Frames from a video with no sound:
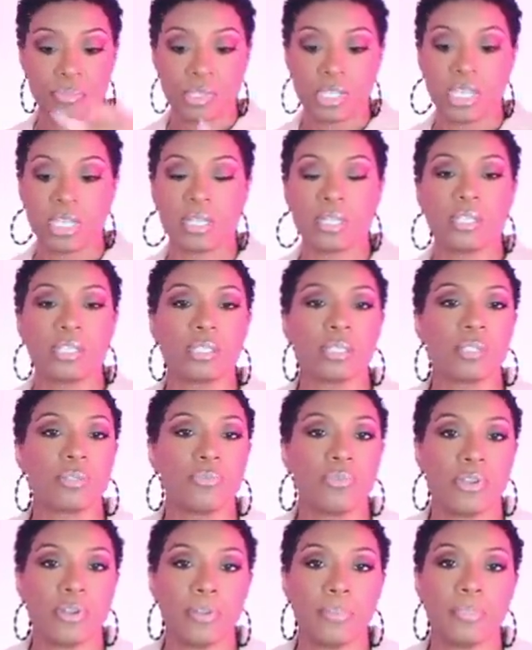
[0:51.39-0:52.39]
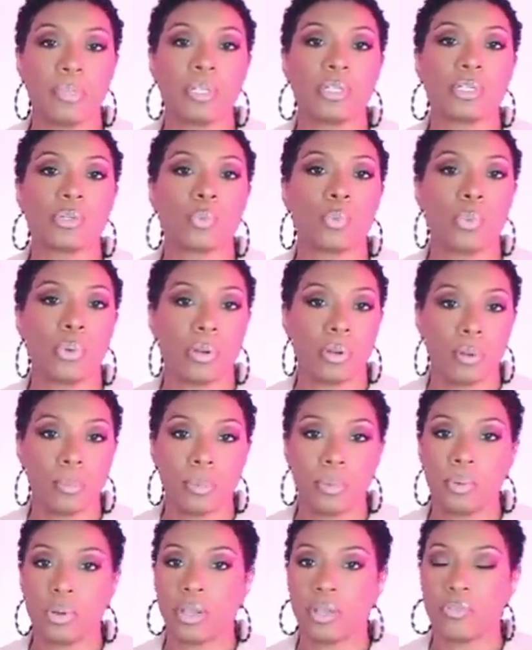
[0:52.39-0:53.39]
Yeah, this is very much
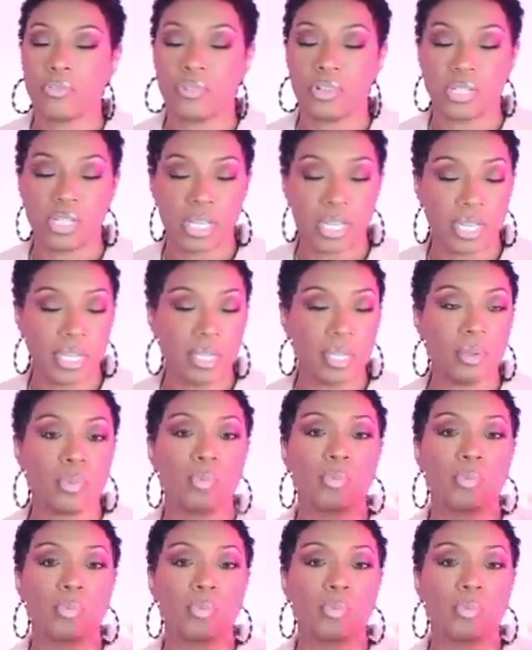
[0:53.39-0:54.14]
wearable, everyday,